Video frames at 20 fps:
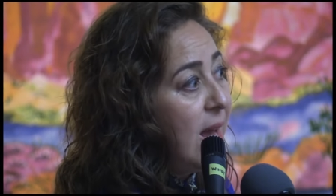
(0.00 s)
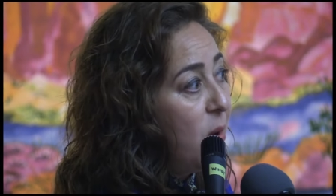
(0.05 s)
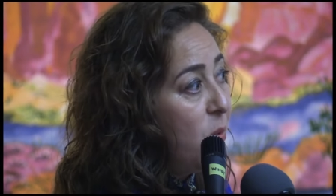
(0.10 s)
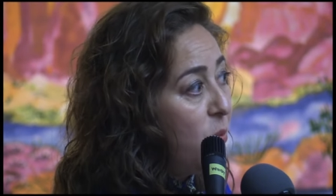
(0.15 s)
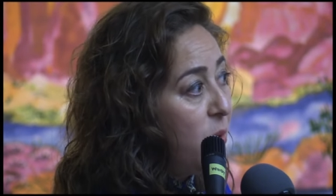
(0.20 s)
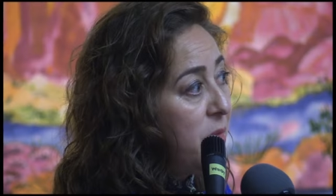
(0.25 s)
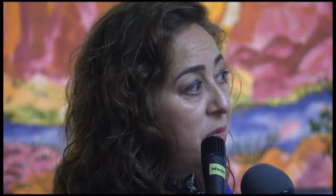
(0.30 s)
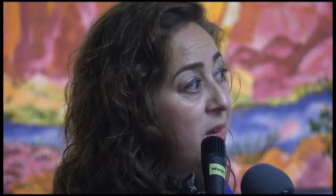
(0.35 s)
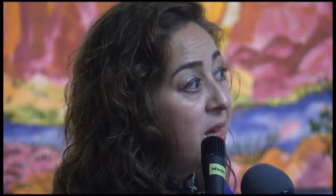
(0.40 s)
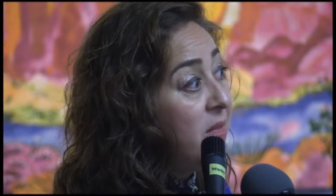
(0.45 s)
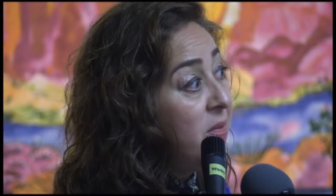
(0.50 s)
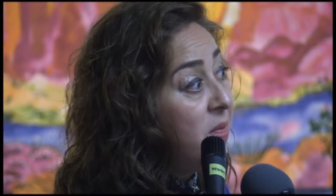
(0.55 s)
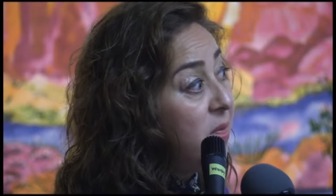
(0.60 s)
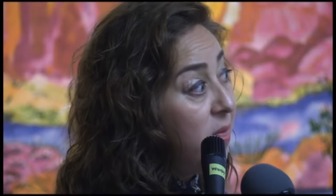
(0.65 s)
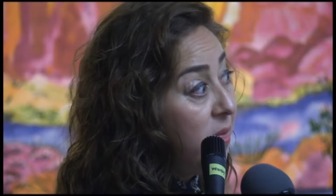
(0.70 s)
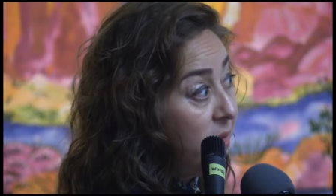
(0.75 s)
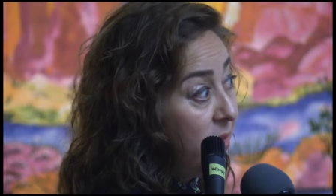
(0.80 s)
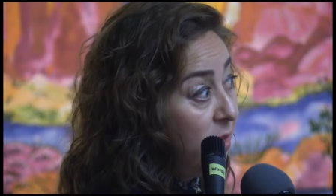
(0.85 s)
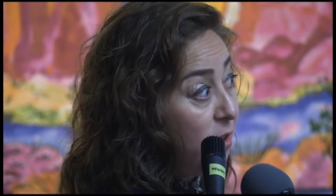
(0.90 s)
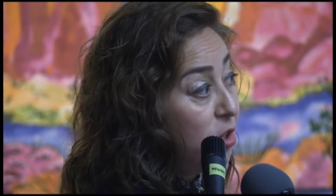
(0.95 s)

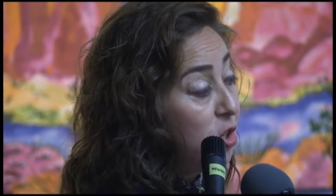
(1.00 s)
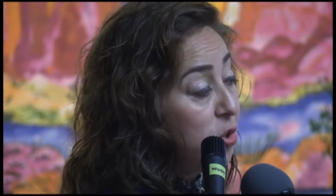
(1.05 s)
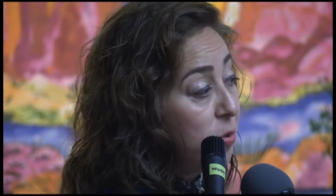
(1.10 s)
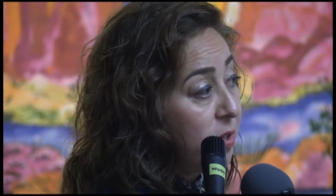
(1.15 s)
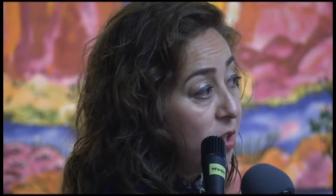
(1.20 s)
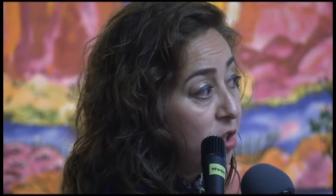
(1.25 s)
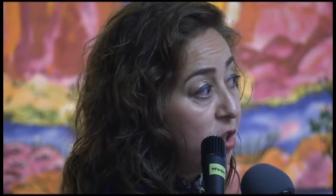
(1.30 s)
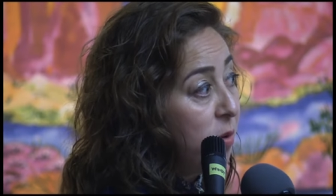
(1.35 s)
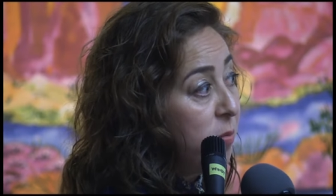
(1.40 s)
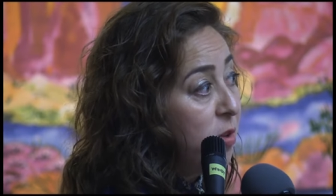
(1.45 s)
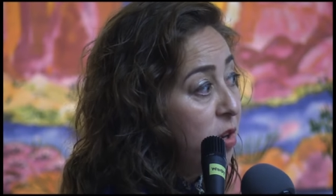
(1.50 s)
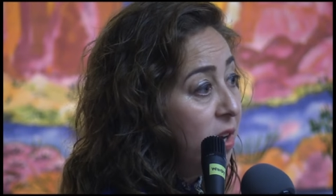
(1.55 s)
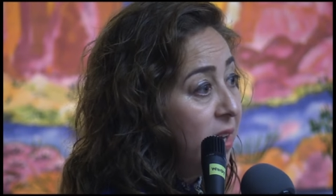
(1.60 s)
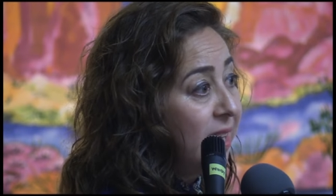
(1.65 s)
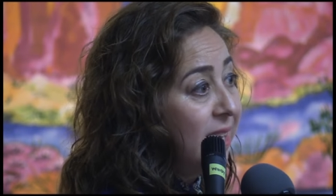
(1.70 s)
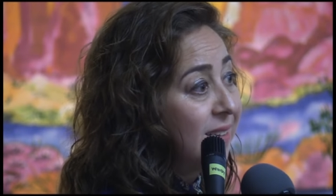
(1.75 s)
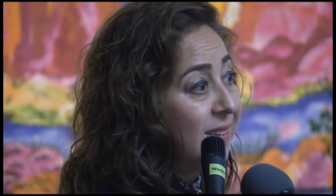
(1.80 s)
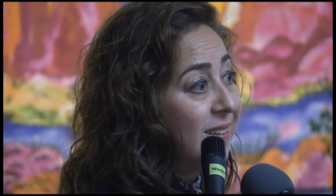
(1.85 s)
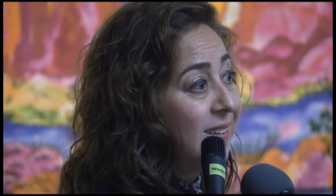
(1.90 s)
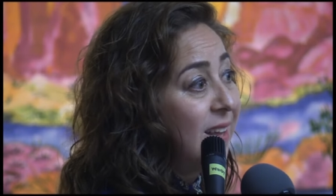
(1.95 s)
within the Jewish
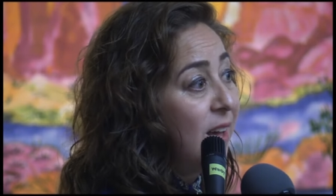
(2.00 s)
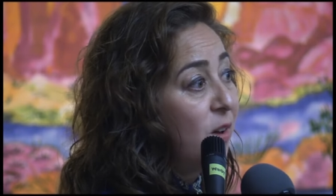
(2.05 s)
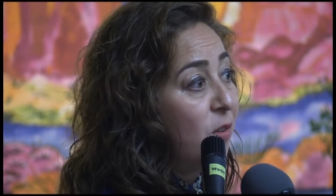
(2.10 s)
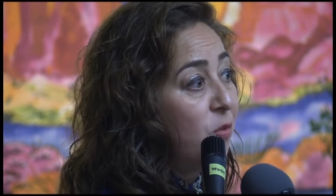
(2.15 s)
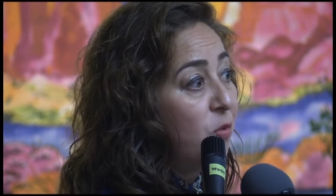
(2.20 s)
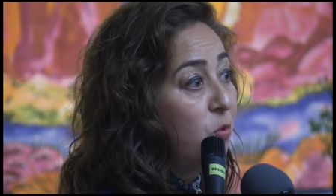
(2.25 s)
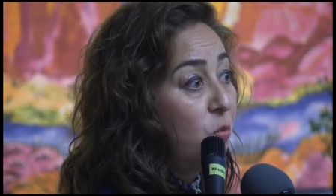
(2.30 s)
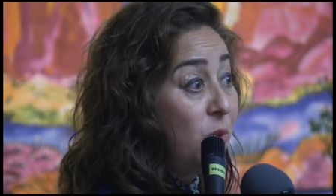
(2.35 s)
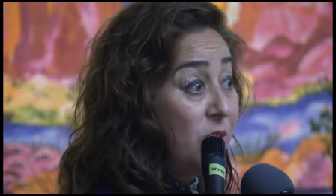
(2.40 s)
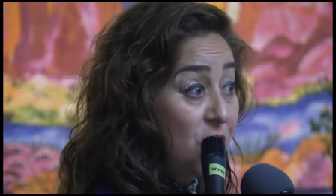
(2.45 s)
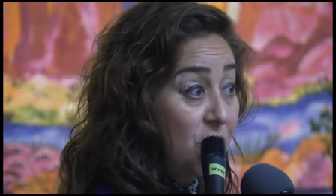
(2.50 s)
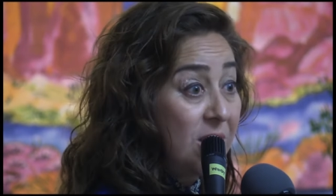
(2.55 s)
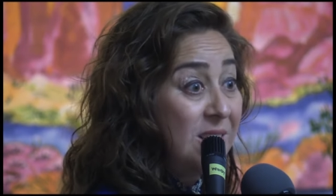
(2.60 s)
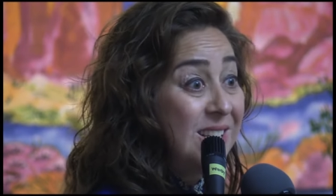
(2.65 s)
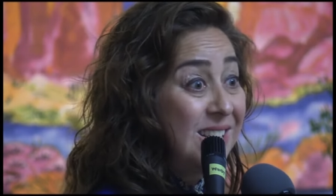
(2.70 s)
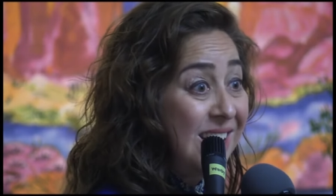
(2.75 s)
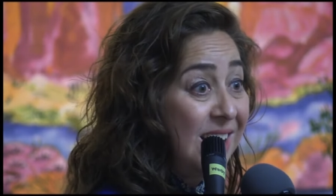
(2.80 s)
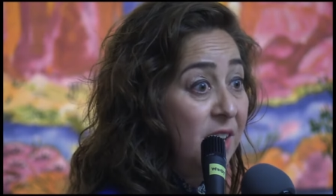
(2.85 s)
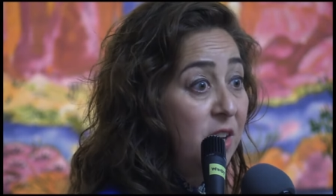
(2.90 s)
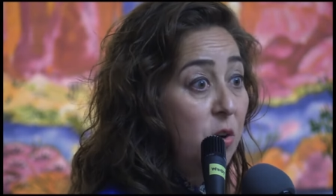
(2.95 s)
community itself, which
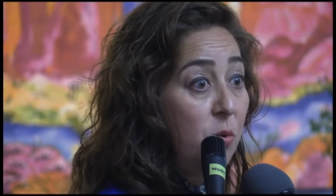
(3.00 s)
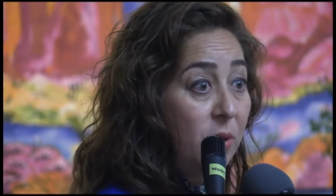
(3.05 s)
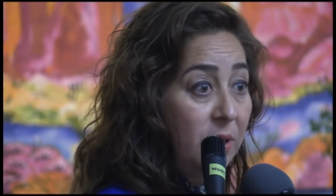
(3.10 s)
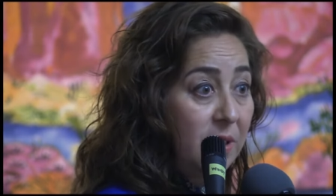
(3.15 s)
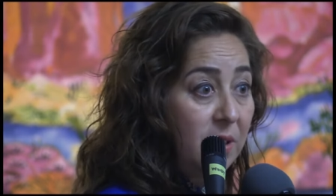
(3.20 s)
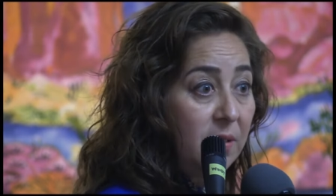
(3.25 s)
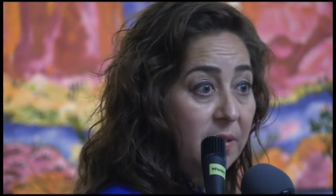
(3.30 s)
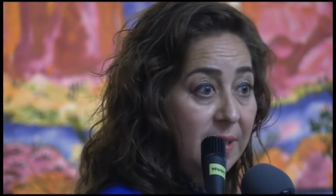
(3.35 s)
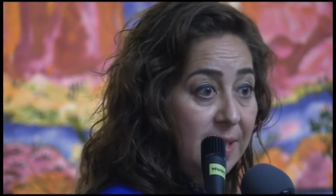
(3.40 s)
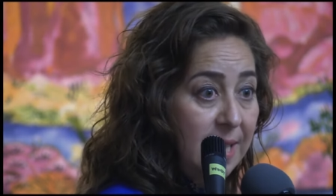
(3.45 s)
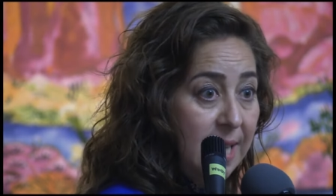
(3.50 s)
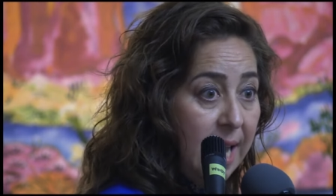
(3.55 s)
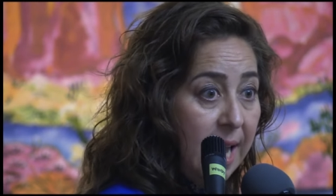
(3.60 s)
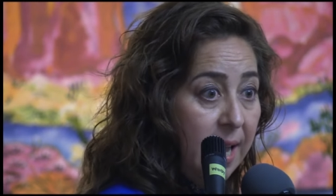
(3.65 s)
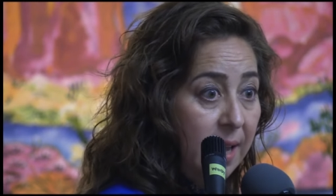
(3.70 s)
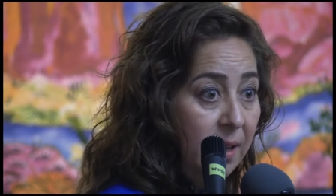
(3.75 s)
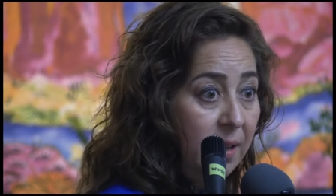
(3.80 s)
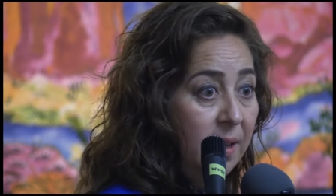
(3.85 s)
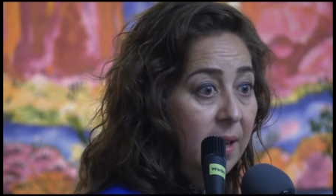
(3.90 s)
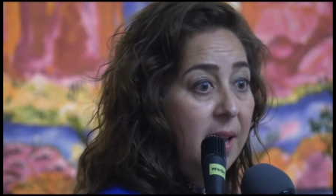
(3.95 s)
continue until
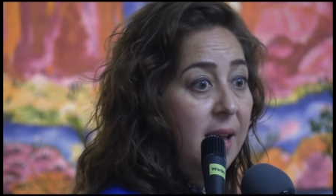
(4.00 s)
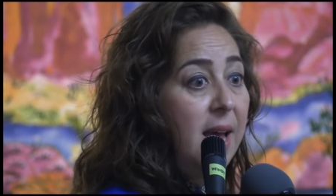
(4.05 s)
today.